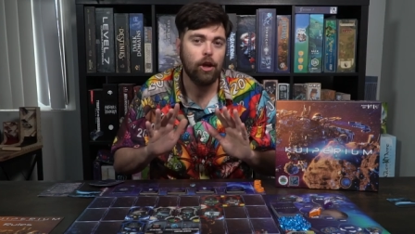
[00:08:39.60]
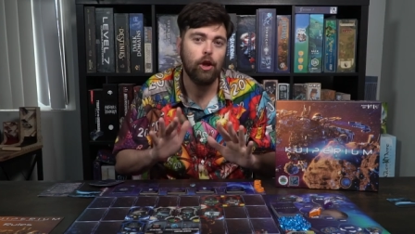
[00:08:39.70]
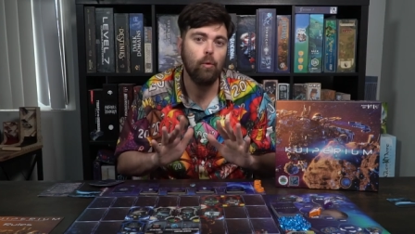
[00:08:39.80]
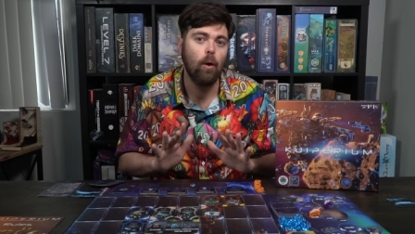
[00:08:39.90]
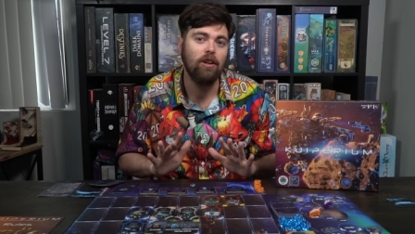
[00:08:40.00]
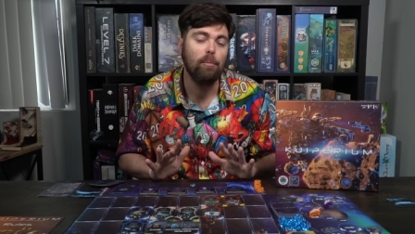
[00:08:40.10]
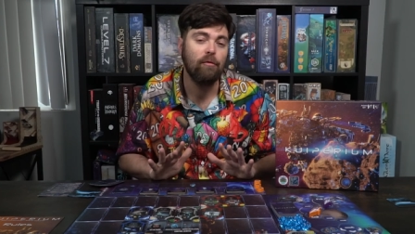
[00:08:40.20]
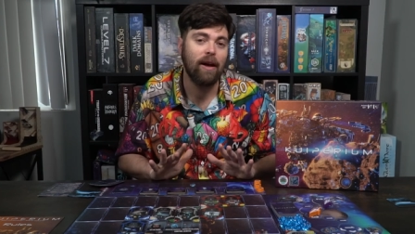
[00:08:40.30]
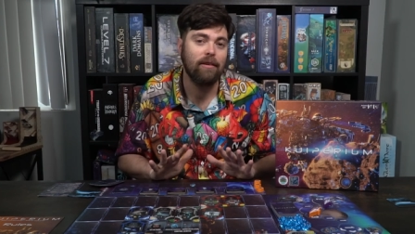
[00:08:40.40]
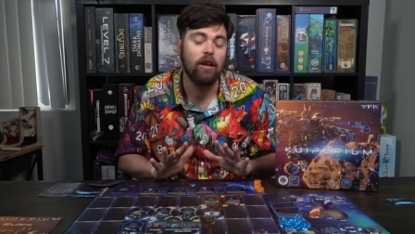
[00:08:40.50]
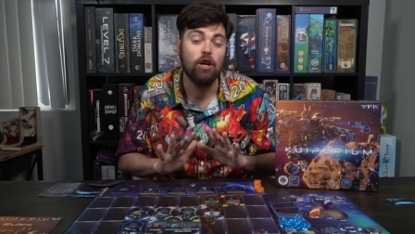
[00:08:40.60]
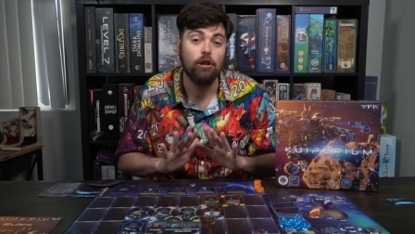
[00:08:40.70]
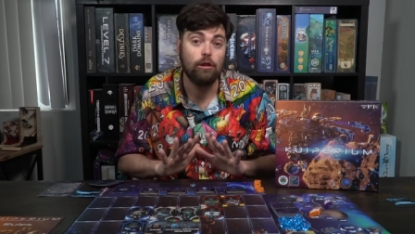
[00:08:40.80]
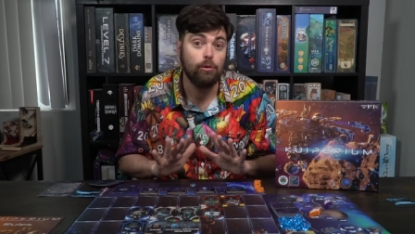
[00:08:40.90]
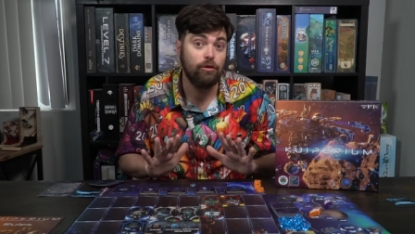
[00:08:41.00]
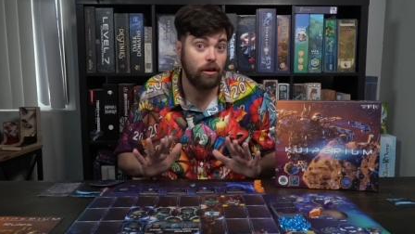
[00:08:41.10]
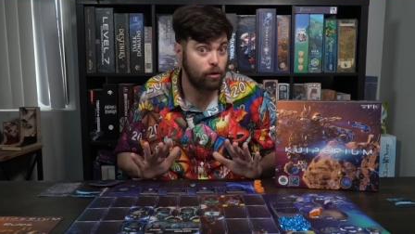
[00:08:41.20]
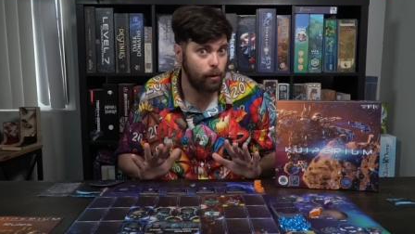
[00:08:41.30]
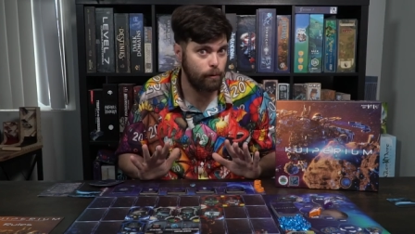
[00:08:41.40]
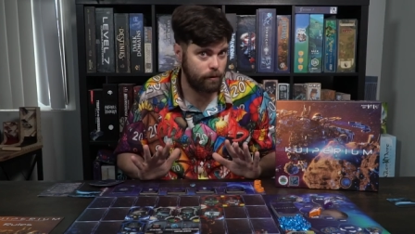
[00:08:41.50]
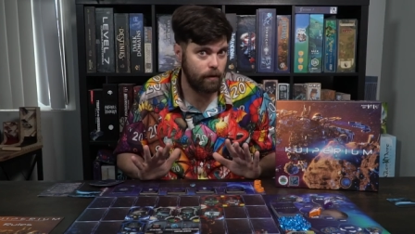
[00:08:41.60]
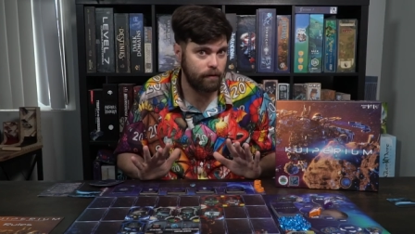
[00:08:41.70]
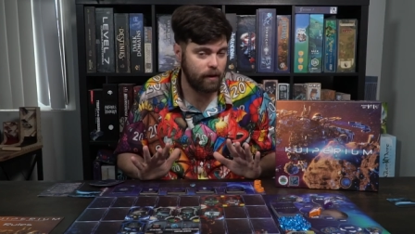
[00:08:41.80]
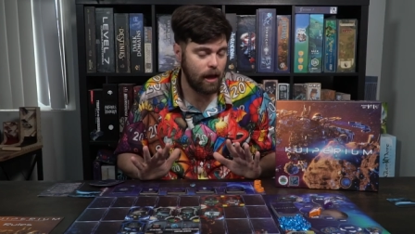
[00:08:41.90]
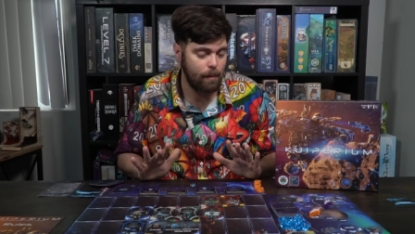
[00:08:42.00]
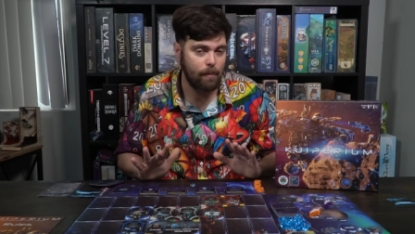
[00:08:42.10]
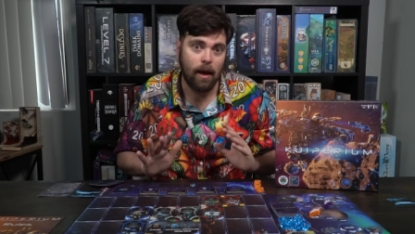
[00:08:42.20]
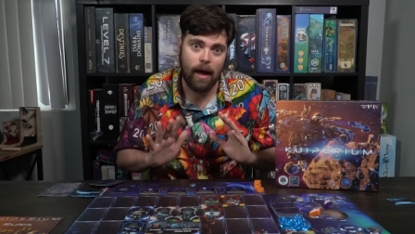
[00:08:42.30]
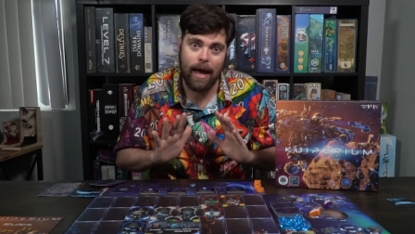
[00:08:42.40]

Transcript: You want to prevent losing turns in this game.